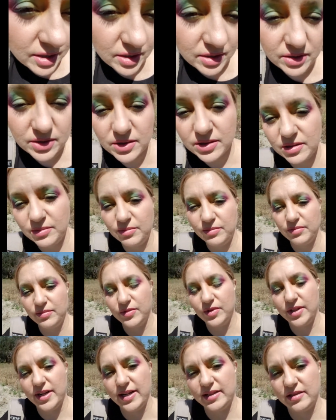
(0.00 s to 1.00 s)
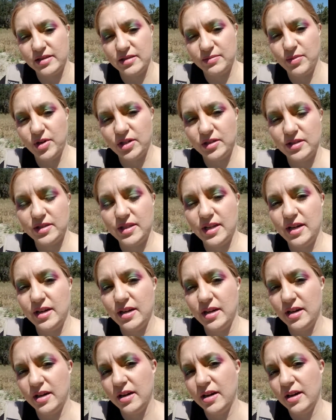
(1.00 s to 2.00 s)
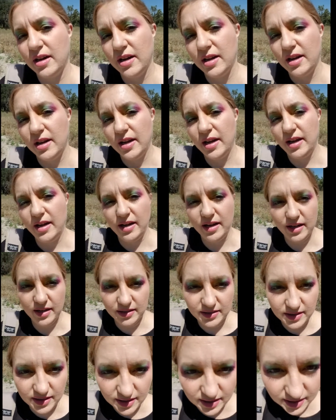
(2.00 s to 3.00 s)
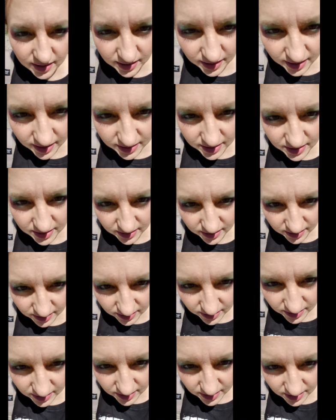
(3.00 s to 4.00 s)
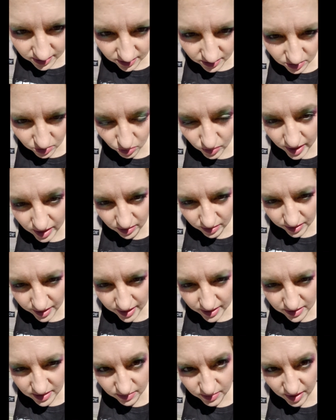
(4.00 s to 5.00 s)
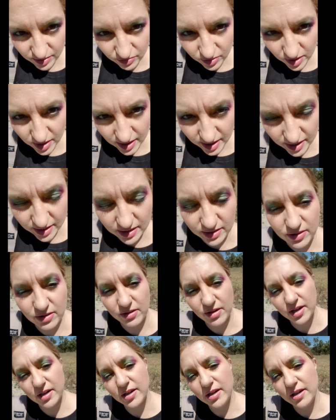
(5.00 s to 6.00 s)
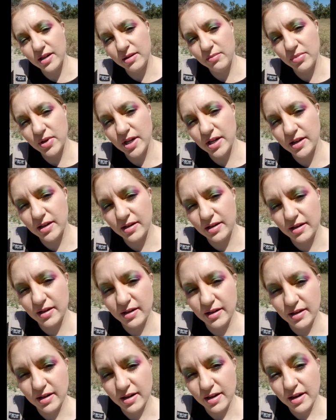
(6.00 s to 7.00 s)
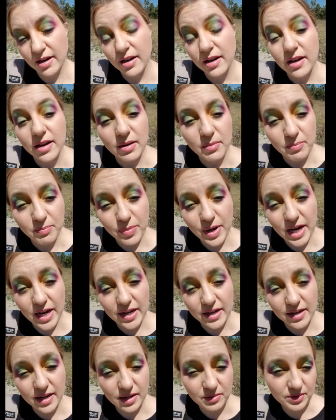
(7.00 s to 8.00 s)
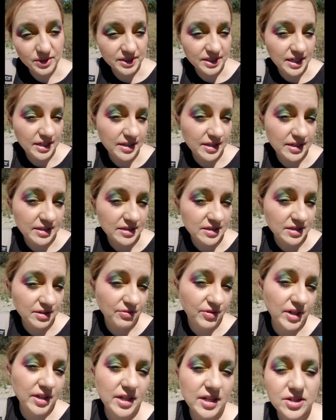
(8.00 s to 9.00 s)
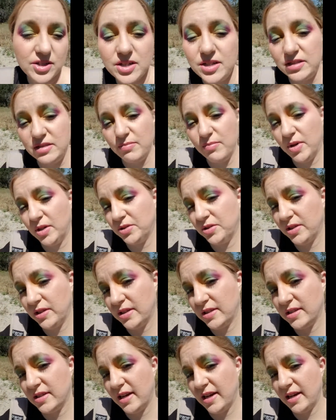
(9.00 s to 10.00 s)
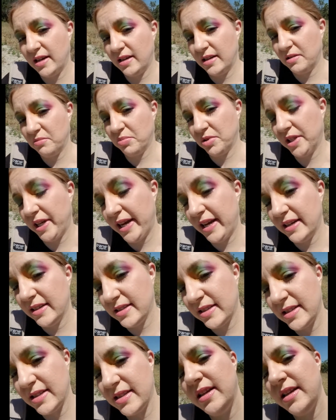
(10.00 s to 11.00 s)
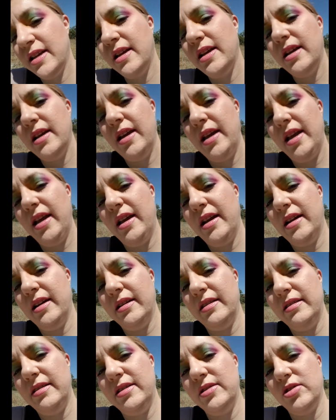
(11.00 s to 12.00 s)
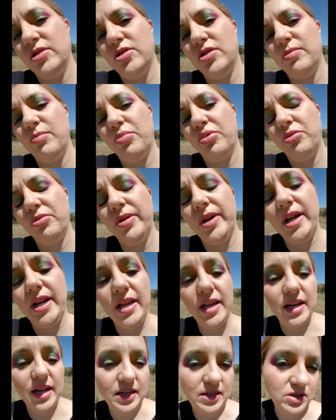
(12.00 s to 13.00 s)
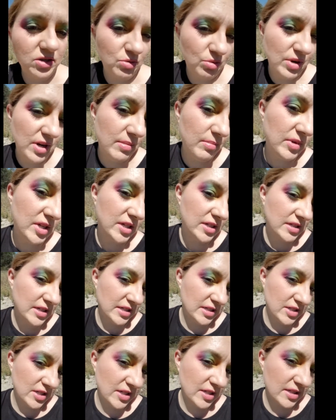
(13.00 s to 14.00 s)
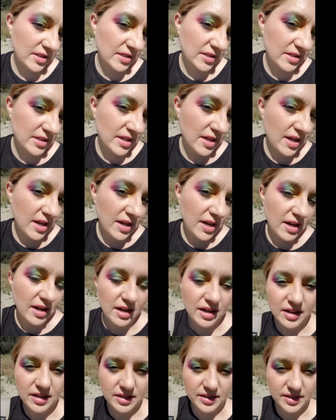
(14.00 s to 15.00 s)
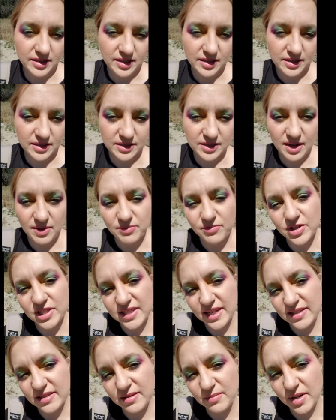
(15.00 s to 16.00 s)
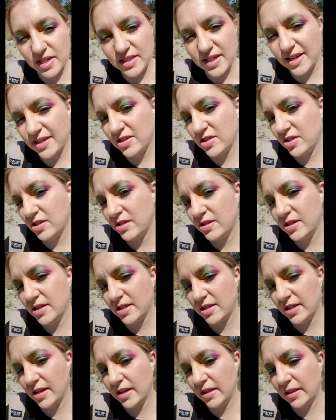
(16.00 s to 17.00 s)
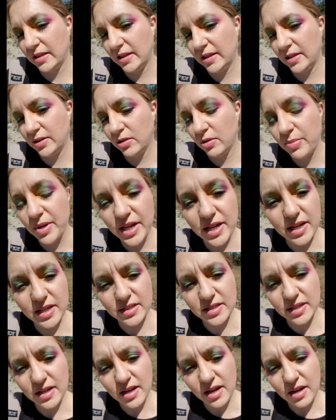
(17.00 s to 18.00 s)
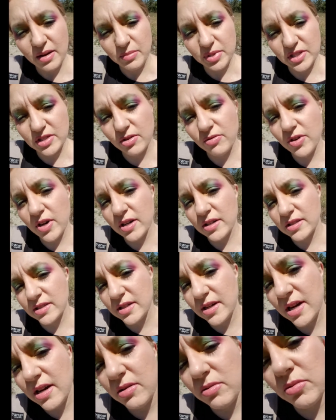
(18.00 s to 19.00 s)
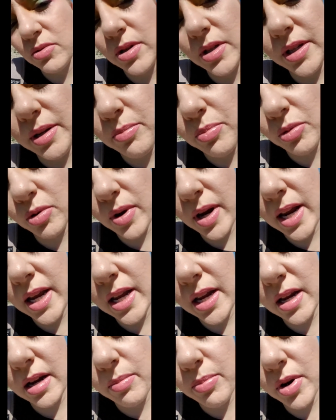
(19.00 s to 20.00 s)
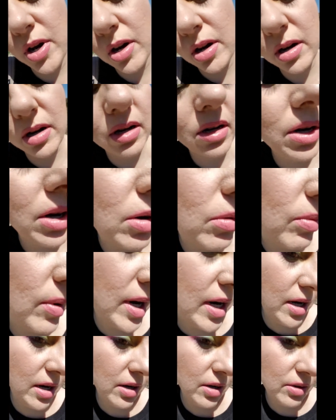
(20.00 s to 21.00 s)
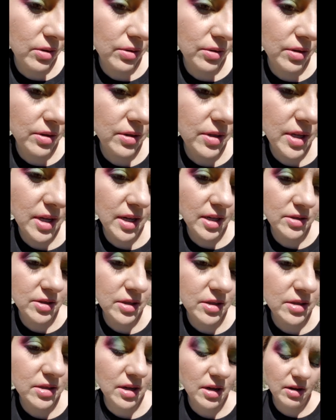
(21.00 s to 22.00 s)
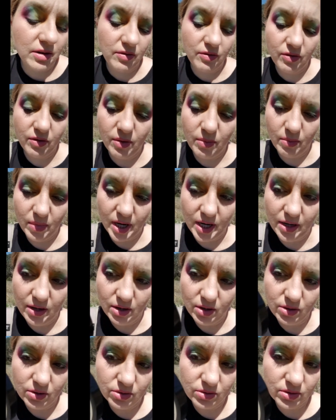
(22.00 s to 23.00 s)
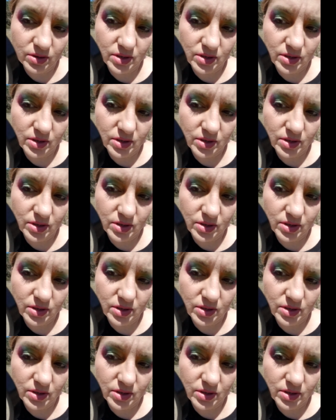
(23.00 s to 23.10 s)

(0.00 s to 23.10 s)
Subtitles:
some glasses marks there, and I still notice those wrinkle lines on my forehead. They're not getting better, but I will say this, the foundation is mostly staying in place, and these are some pretty extreme conditions. It is emphasizing my texture just a little bit, but so far it's not really breaking apart around the edges of my nose,